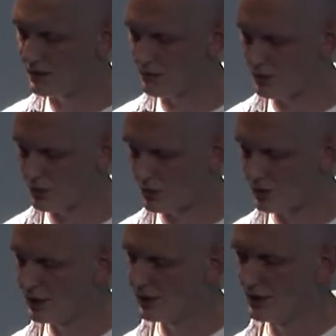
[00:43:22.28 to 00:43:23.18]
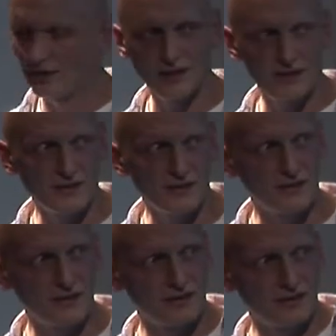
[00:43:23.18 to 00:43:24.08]
the memory Things
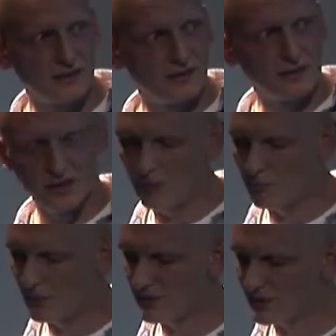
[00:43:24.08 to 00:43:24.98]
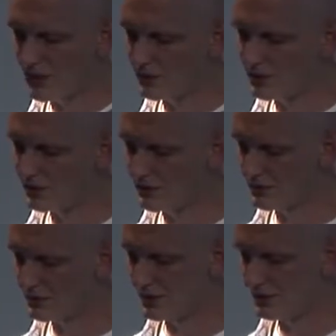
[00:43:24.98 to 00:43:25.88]
that HIP is
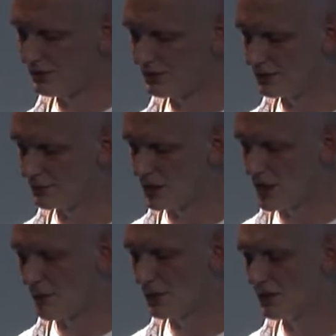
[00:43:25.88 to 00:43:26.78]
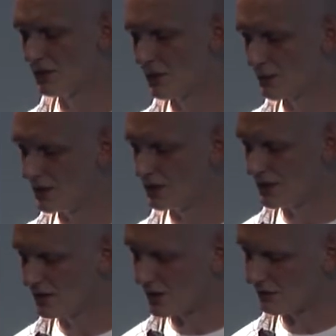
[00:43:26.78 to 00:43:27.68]
something that is becoming
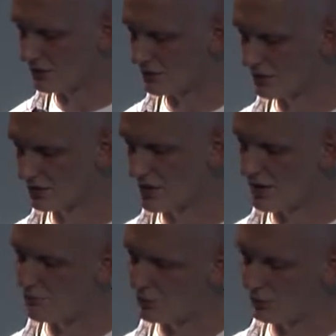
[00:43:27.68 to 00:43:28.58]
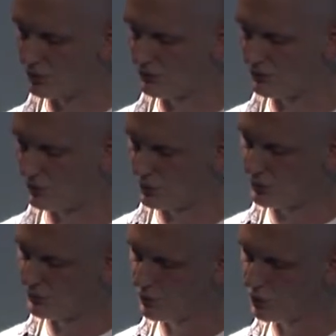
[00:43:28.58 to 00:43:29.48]
deterministic after a couple of,
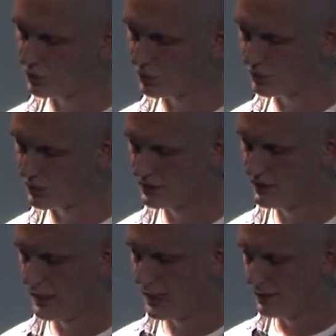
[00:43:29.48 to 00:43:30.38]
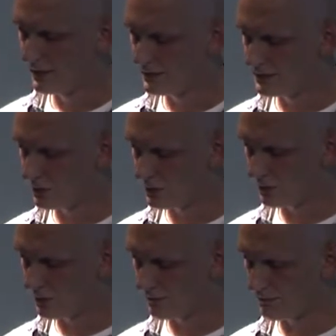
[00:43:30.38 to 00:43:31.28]
of calls.
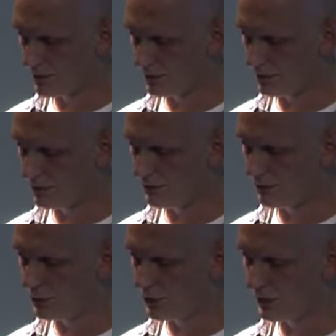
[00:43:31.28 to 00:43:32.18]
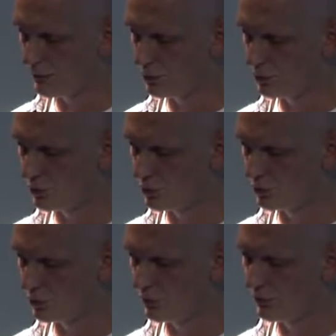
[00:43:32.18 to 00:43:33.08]
So if you are able
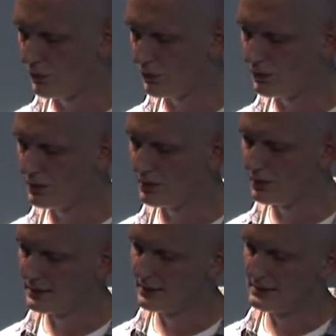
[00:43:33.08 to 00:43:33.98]
to, to fill the